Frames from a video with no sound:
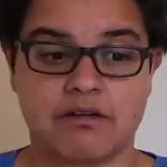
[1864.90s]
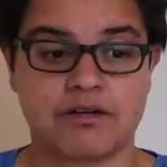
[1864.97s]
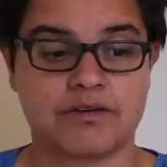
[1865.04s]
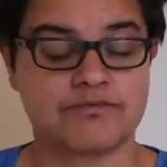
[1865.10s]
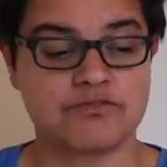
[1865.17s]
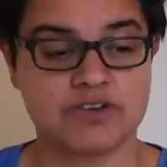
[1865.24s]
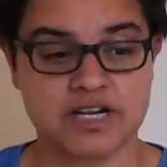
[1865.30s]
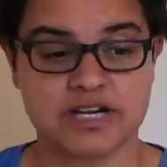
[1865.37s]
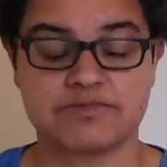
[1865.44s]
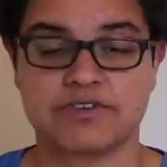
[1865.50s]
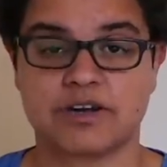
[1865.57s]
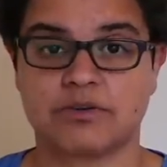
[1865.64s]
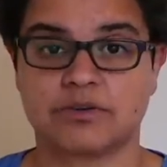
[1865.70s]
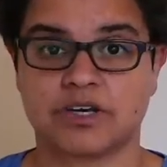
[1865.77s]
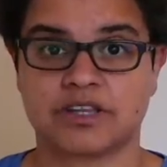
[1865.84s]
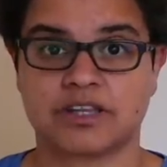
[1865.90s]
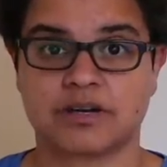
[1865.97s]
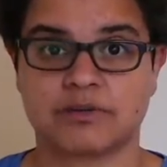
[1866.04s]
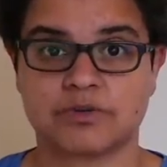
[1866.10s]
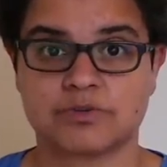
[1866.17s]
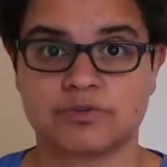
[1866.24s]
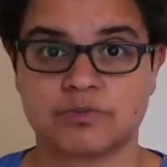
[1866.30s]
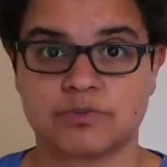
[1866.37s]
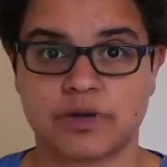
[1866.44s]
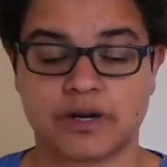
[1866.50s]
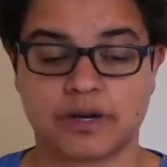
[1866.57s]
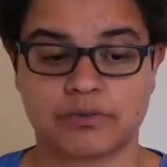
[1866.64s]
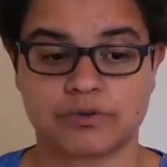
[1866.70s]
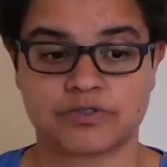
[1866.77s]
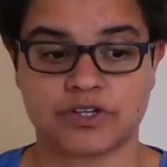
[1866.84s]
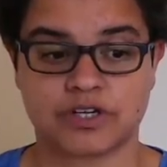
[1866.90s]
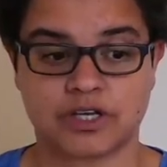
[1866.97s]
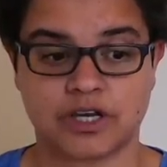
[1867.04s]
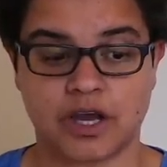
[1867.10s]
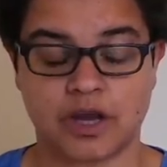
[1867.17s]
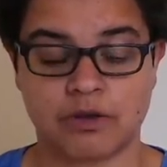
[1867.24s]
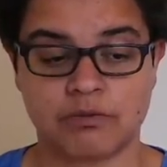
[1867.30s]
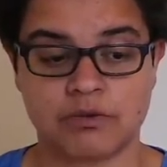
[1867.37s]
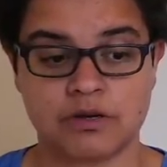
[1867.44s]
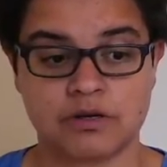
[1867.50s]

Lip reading: I really felt like that was where that was going to go.